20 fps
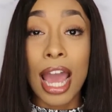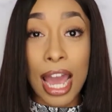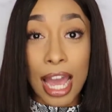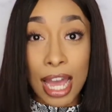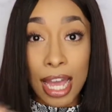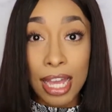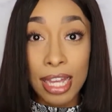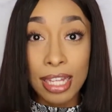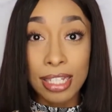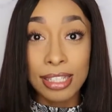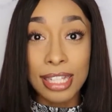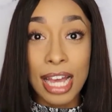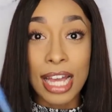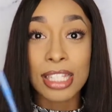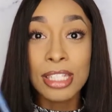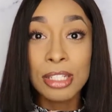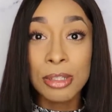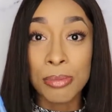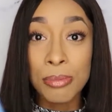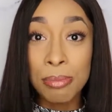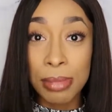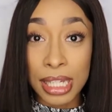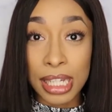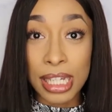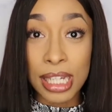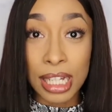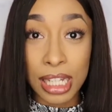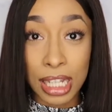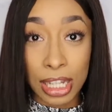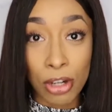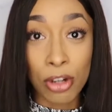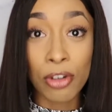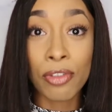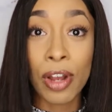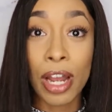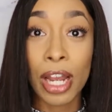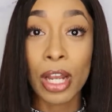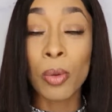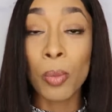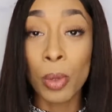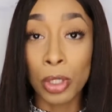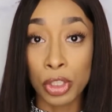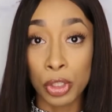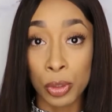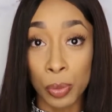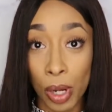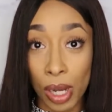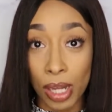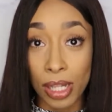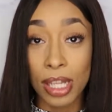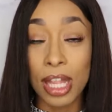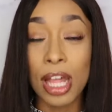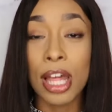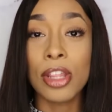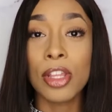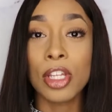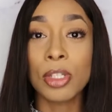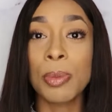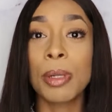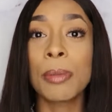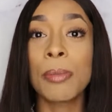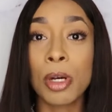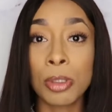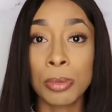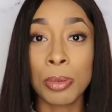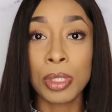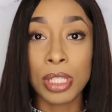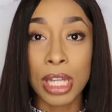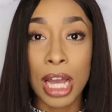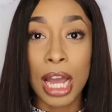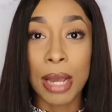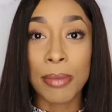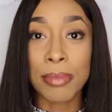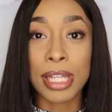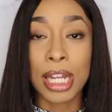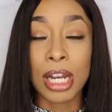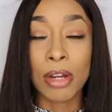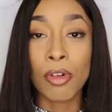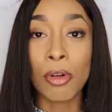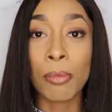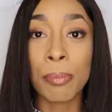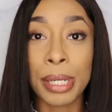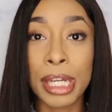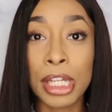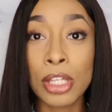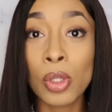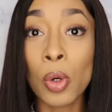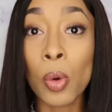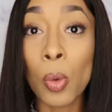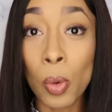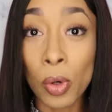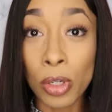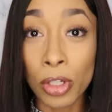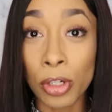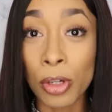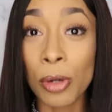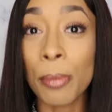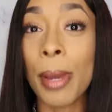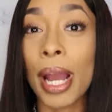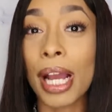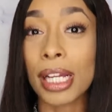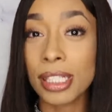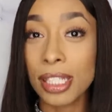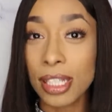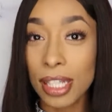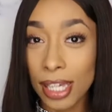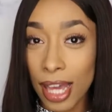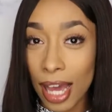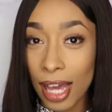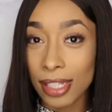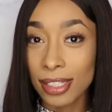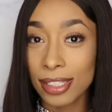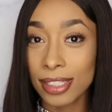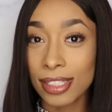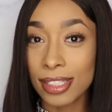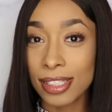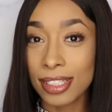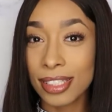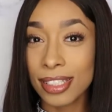And that's me clarifying what you want. There's been multiple times that I repeat the order back to the guest